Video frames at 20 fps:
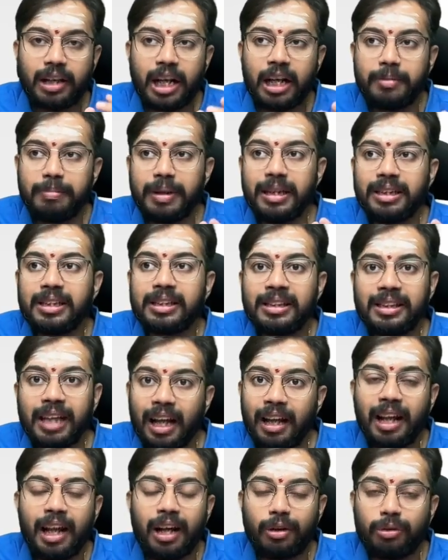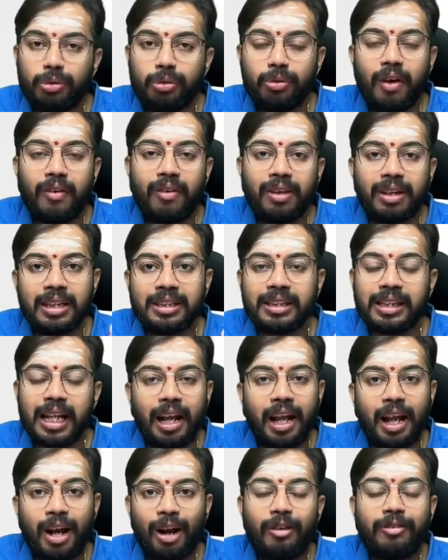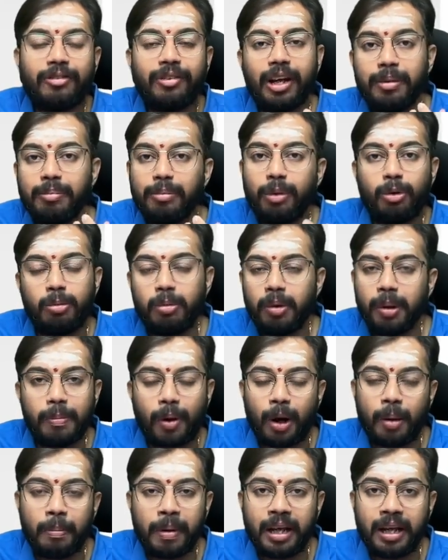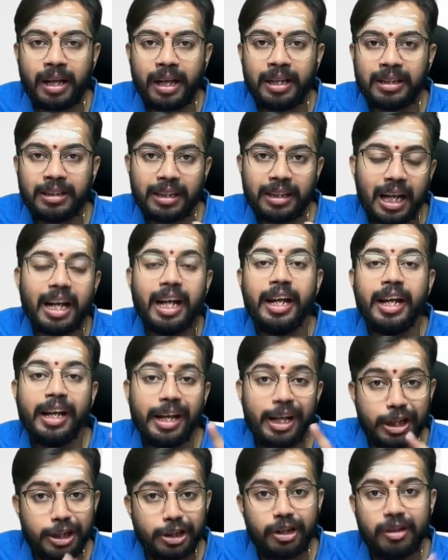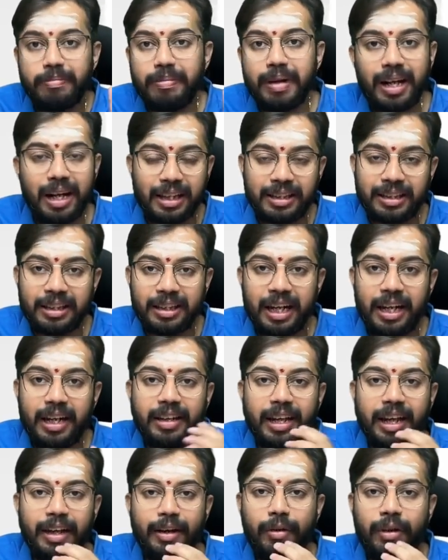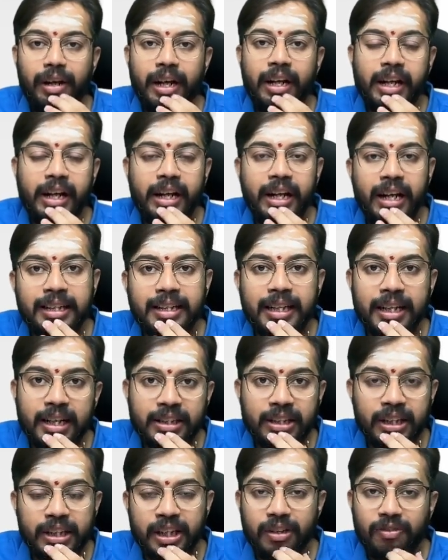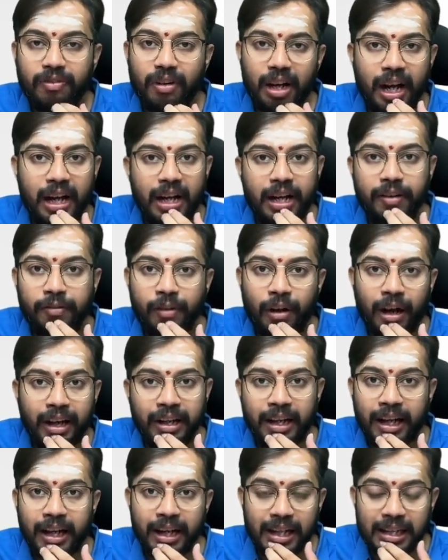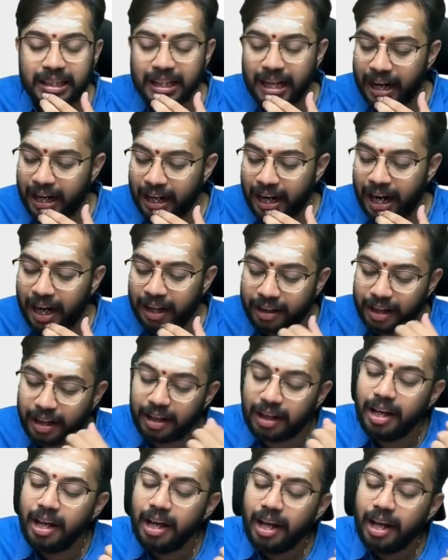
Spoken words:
That means seller, whoever the seller of immovable property is there, he should be resident. Then only TDS under section 194 IA gets attracted.